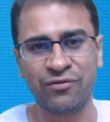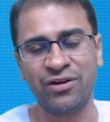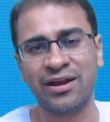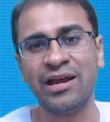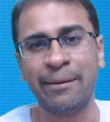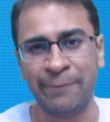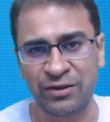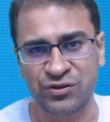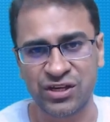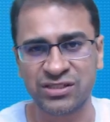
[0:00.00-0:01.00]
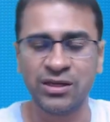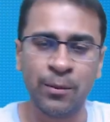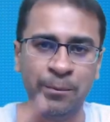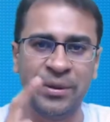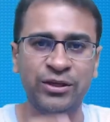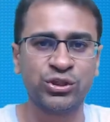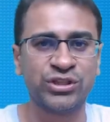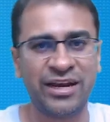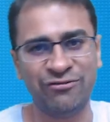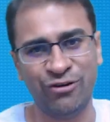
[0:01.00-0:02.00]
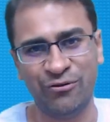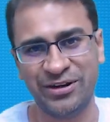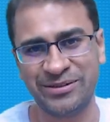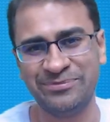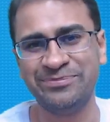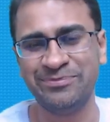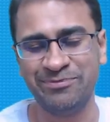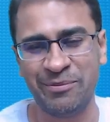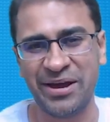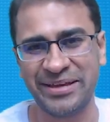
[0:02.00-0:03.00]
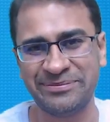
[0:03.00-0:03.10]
luck, best wishes, may you shine forward. Bye-bye.